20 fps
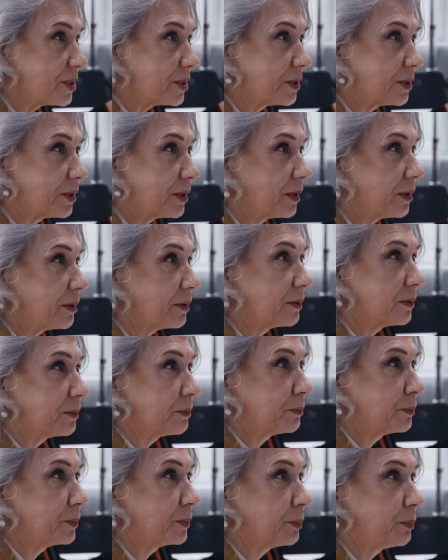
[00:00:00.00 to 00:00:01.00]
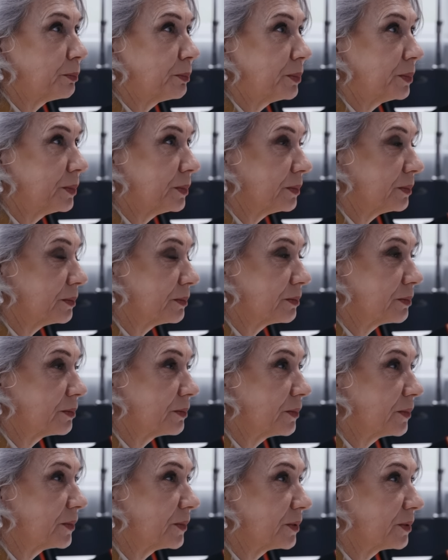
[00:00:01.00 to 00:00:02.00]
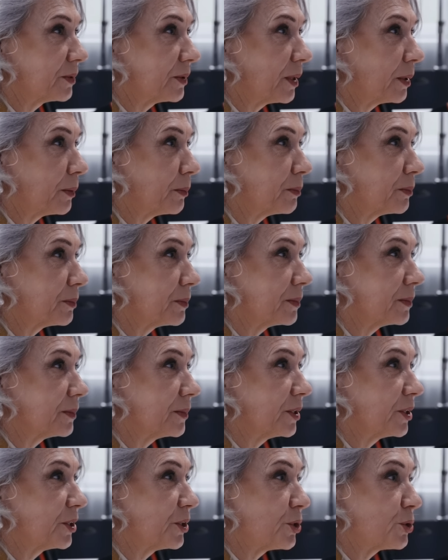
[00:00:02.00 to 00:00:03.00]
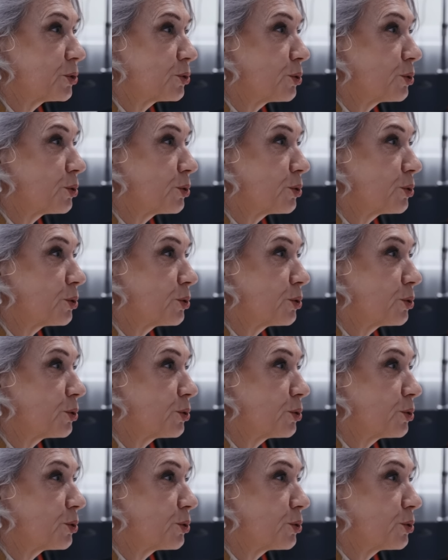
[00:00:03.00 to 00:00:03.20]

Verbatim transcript: think, I am so happy to be doing this on my own